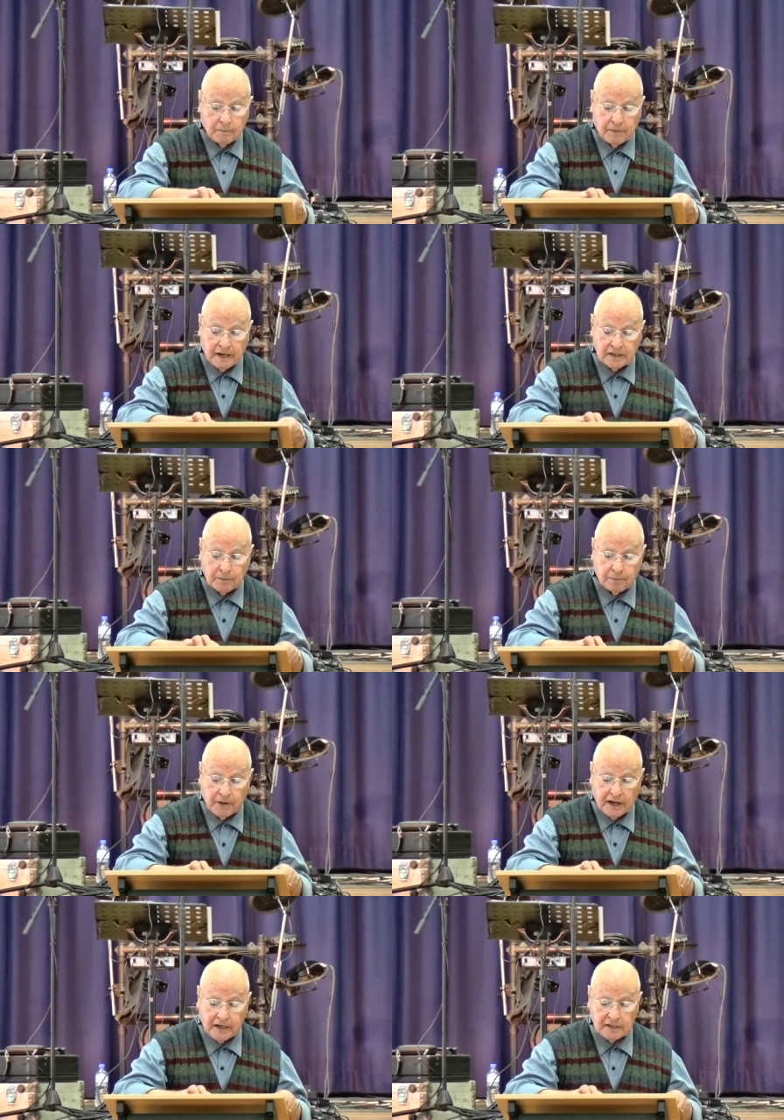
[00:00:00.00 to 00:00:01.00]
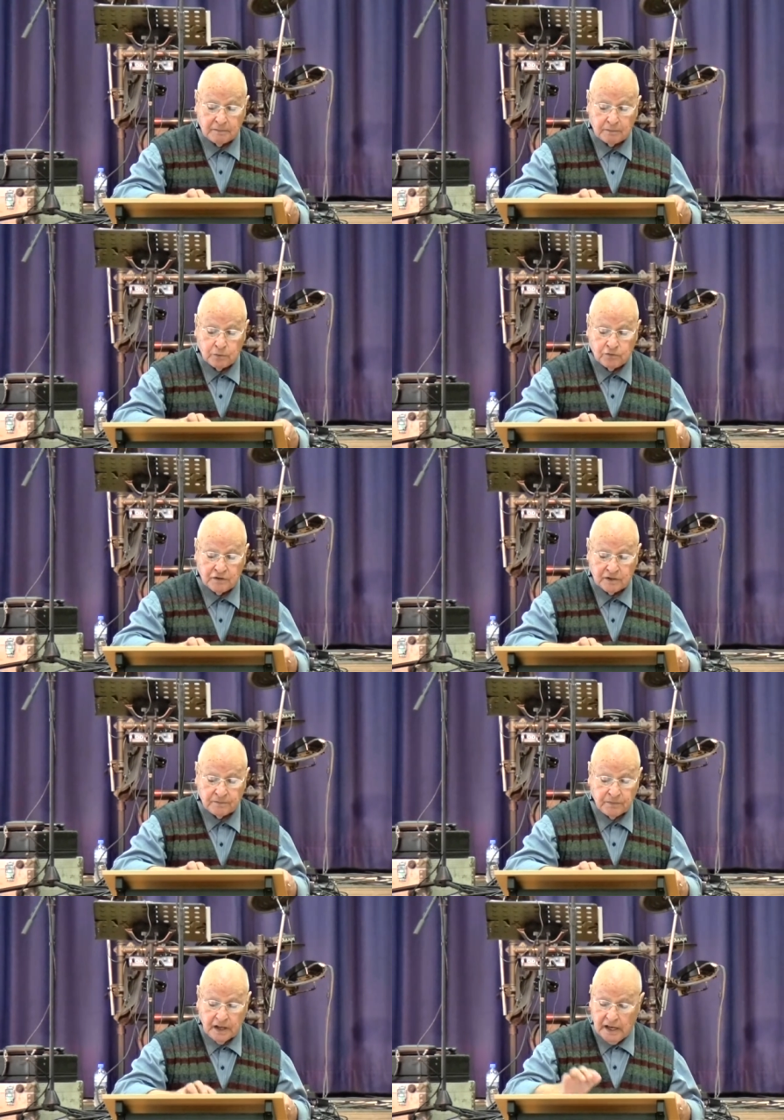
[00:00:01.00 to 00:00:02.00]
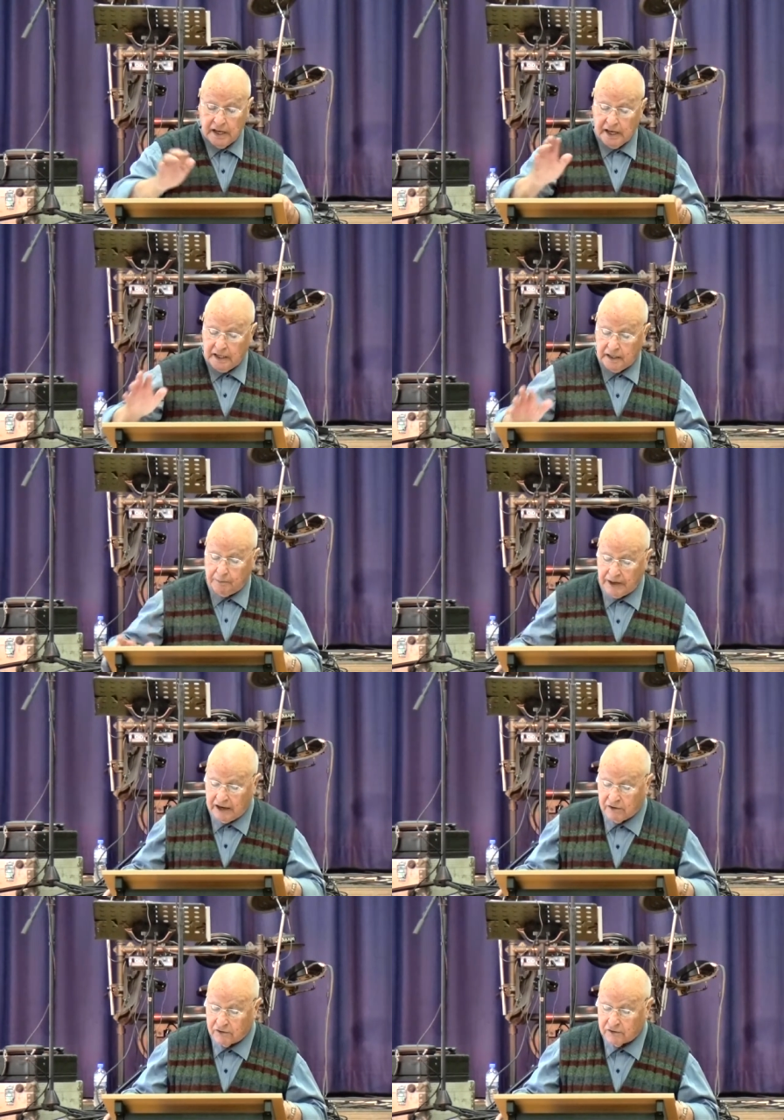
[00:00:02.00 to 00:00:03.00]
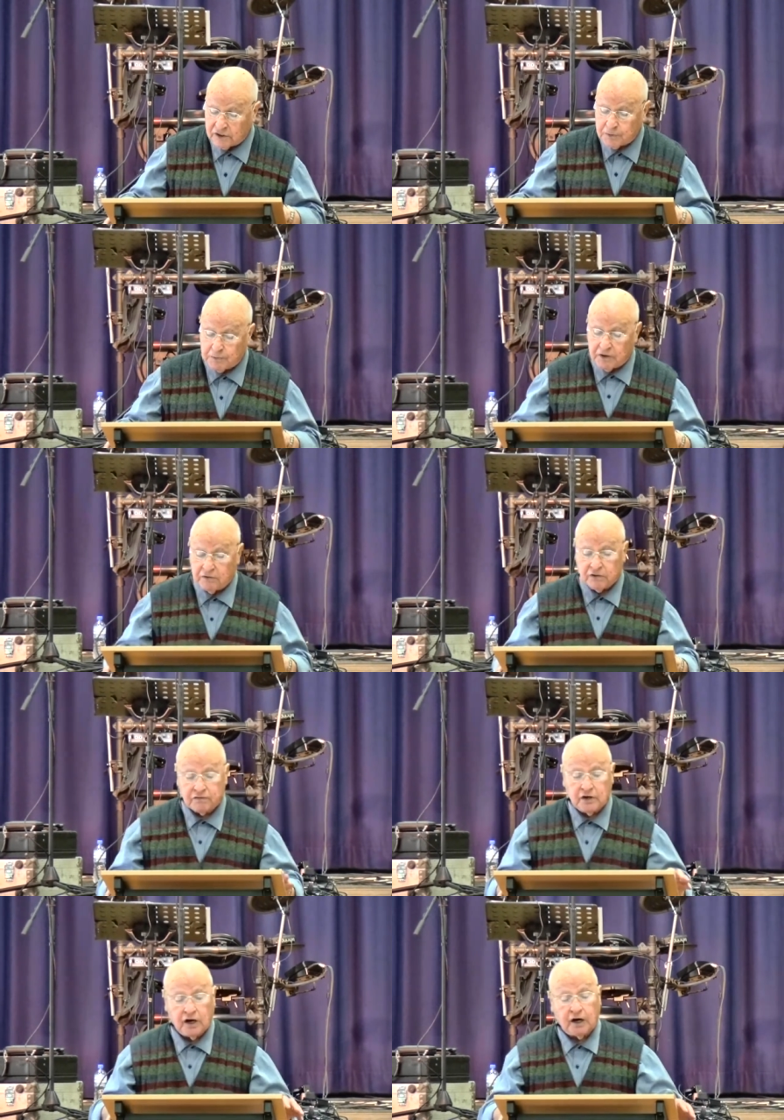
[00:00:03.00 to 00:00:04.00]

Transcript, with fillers: by the, by the moving and the power of the Spirit of